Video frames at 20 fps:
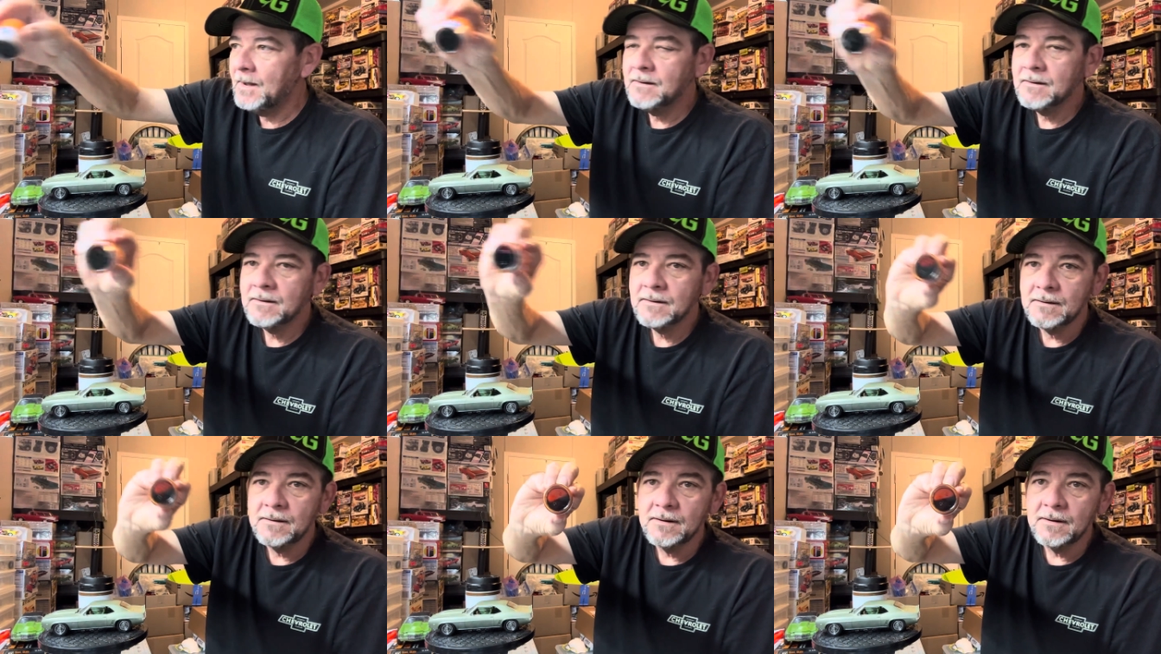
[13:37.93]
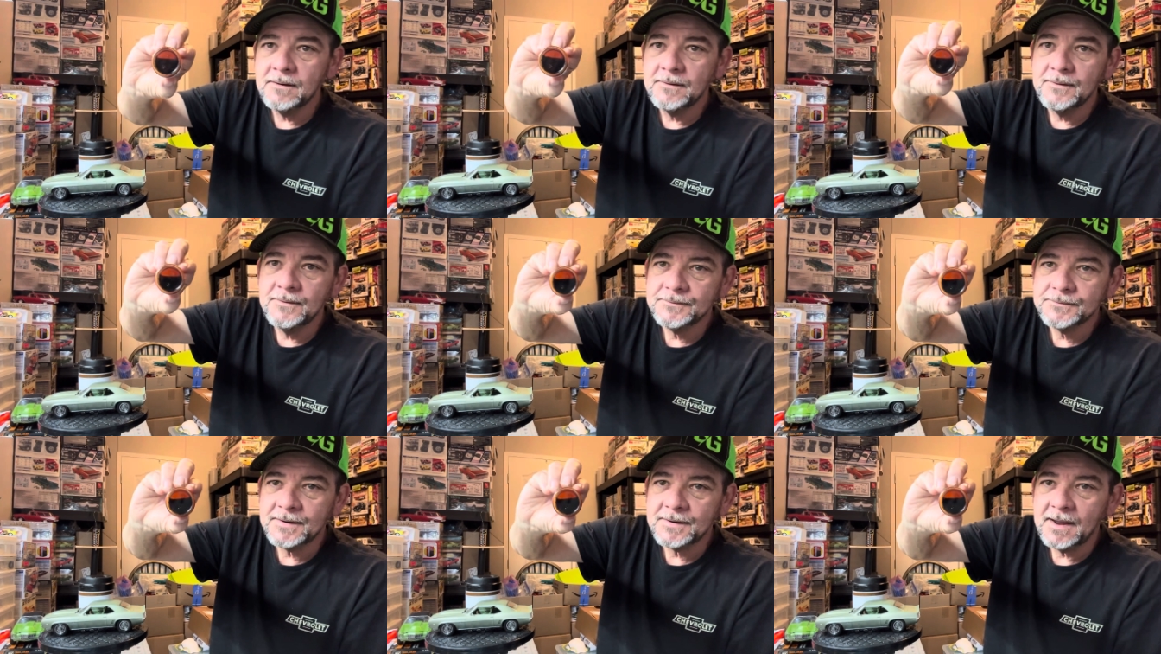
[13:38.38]
clear to
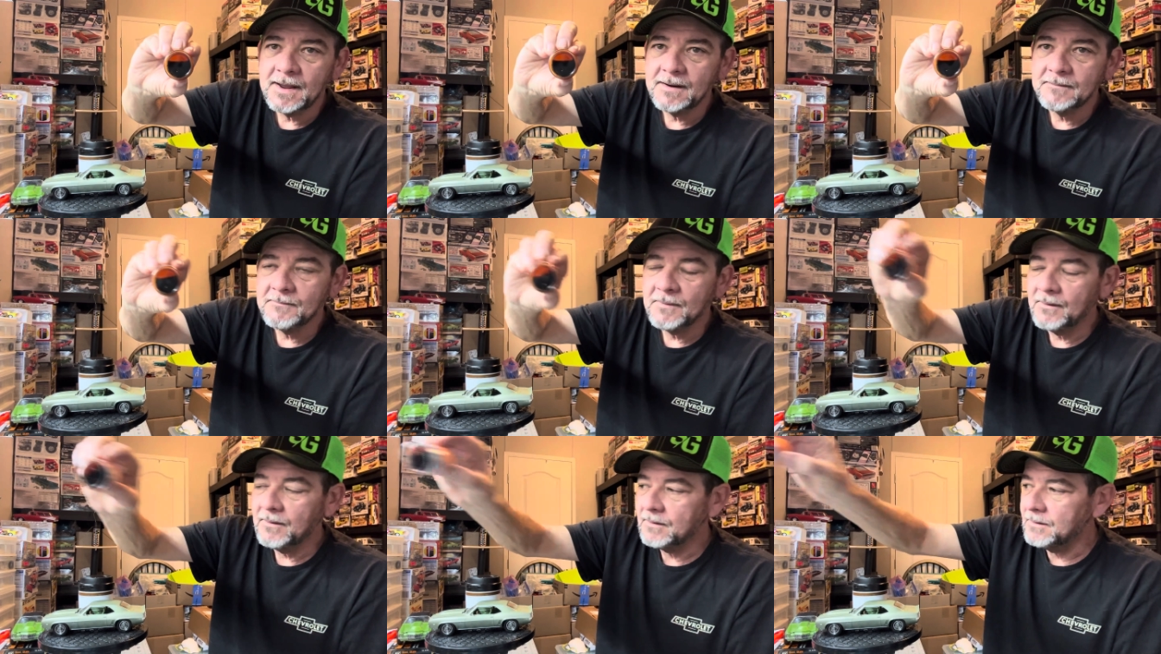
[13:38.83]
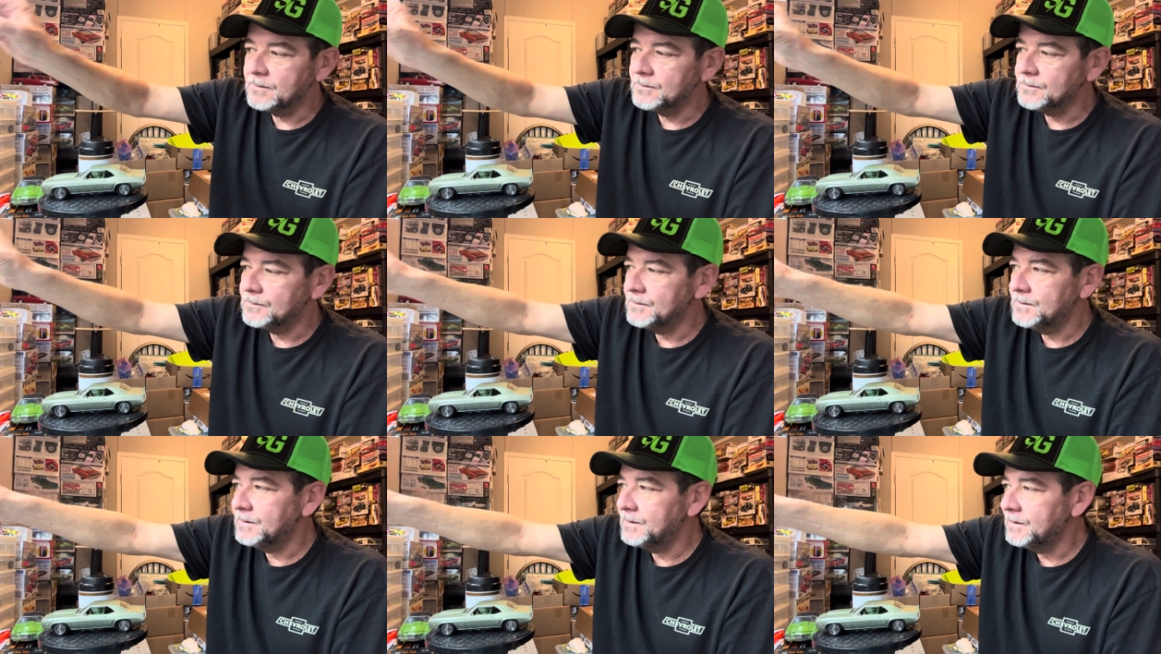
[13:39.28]
do side markers
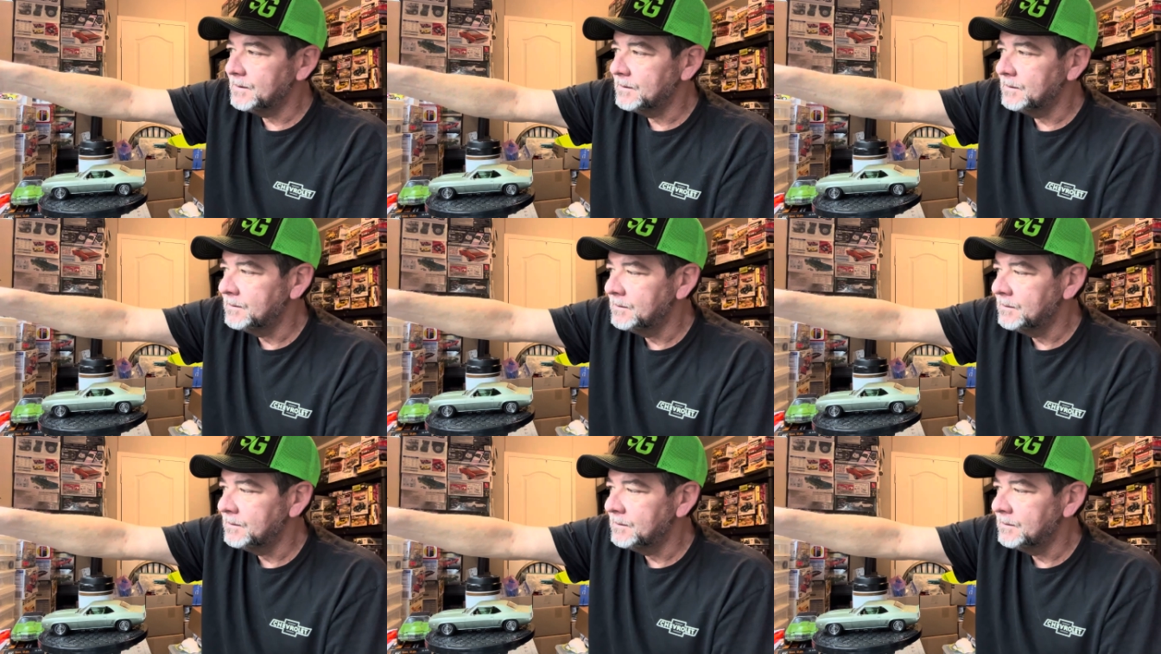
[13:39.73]
with.